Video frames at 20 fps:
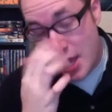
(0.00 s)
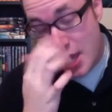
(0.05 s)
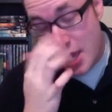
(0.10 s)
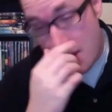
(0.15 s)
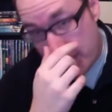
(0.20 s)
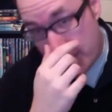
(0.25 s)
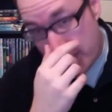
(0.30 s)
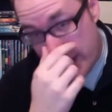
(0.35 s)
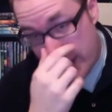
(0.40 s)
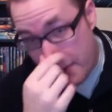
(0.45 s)

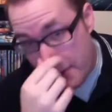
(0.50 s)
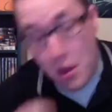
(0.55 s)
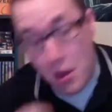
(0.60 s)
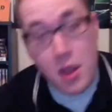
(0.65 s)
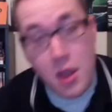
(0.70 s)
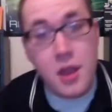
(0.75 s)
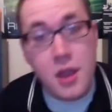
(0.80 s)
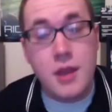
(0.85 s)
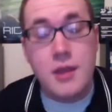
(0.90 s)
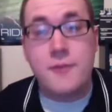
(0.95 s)
Okay,
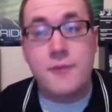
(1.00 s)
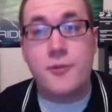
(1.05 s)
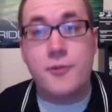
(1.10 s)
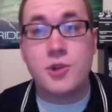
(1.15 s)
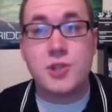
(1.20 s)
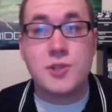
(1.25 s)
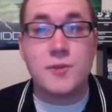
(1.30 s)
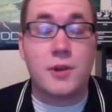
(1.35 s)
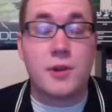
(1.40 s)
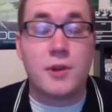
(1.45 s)

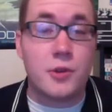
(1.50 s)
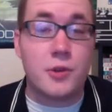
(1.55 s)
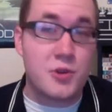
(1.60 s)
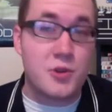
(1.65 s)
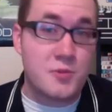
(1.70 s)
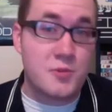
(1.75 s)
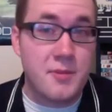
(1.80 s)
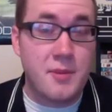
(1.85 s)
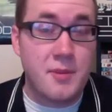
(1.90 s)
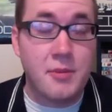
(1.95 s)
first of all,
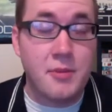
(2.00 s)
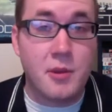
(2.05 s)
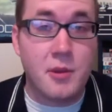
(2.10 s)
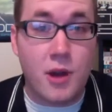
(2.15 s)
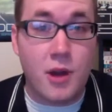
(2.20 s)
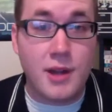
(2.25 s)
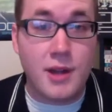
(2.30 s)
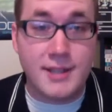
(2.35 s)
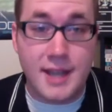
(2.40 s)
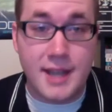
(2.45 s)
there's many people that
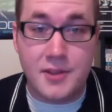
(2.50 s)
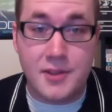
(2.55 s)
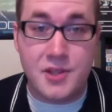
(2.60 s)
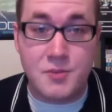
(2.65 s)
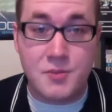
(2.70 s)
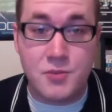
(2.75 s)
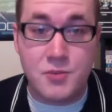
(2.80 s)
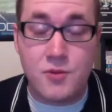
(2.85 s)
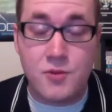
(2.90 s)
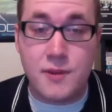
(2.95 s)
walked out of
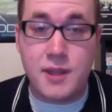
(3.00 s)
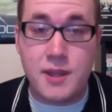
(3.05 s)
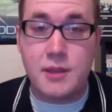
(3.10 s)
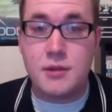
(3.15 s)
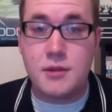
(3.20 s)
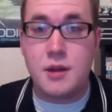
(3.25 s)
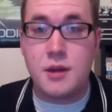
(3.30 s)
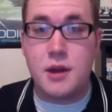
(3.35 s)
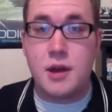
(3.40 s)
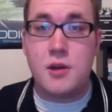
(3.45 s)
this movie.
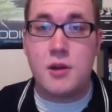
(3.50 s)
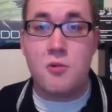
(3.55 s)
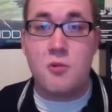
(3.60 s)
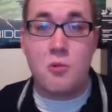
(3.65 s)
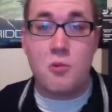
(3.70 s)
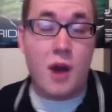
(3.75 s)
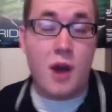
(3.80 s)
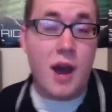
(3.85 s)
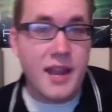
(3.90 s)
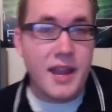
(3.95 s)

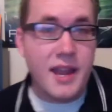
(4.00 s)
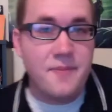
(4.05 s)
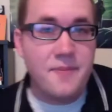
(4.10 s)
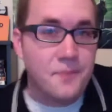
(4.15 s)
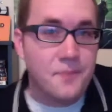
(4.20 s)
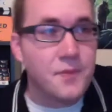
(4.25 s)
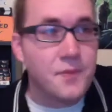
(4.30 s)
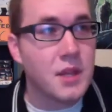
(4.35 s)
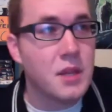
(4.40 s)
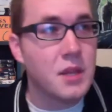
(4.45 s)
Why?
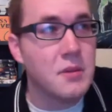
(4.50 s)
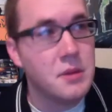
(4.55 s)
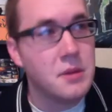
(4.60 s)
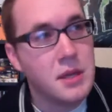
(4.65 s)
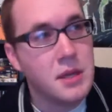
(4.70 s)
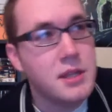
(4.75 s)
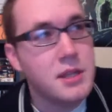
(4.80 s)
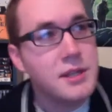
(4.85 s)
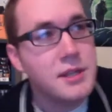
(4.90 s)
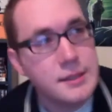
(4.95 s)

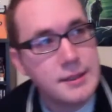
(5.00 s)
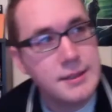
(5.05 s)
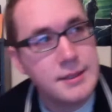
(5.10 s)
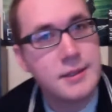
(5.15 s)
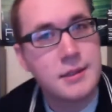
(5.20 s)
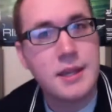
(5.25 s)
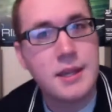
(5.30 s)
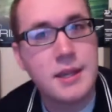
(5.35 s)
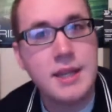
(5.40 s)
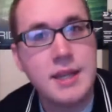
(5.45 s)

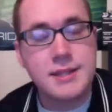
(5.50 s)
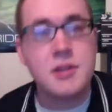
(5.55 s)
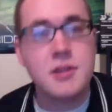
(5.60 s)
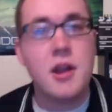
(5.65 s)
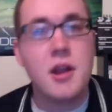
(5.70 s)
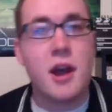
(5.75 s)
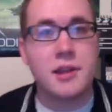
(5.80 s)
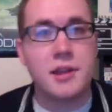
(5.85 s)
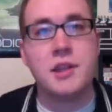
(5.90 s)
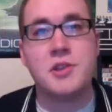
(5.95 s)
It's
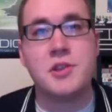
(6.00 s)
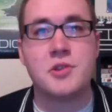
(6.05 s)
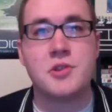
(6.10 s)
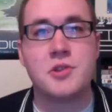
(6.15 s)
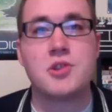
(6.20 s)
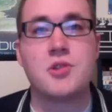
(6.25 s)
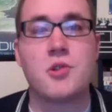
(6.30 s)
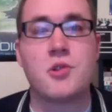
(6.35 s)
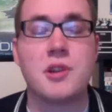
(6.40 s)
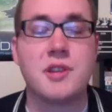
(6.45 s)
non-linear
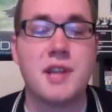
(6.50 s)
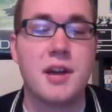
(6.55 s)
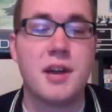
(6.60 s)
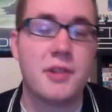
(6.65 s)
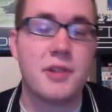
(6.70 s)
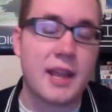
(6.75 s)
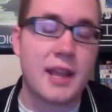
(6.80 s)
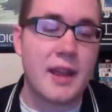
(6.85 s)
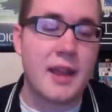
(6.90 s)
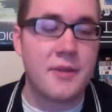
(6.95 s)

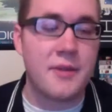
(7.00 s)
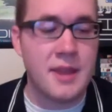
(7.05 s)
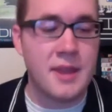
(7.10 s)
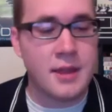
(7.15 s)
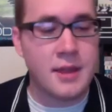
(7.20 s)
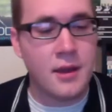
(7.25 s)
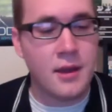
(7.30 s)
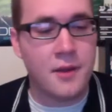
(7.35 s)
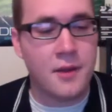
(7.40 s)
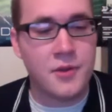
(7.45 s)
storytelling. I
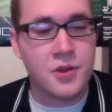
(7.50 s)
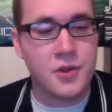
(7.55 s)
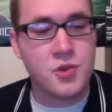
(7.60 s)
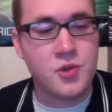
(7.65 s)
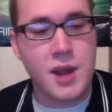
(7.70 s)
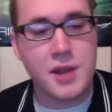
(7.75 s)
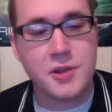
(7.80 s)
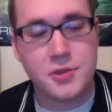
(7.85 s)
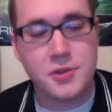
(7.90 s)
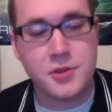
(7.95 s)
think the
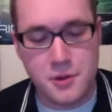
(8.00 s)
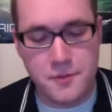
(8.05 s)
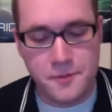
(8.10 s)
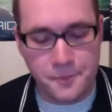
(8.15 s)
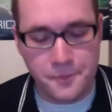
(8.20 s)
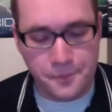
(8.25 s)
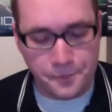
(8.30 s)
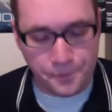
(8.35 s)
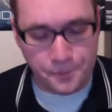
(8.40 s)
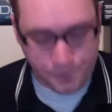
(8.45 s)

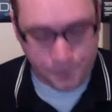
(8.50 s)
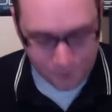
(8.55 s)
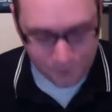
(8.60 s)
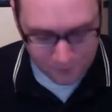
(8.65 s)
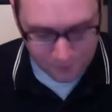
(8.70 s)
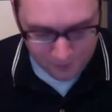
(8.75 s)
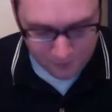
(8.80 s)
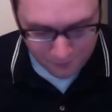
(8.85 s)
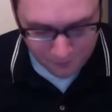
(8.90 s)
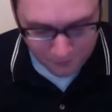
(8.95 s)
director,
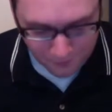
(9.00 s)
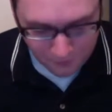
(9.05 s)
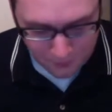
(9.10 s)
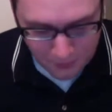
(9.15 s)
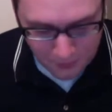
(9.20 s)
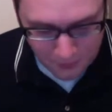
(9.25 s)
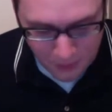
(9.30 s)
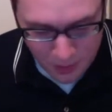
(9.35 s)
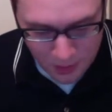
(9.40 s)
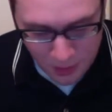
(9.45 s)

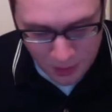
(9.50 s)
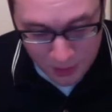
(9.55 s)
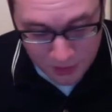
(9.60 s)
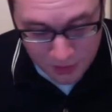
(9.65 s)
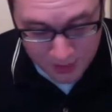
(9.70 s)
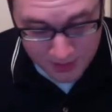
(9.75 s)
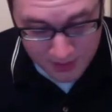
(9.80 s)
whose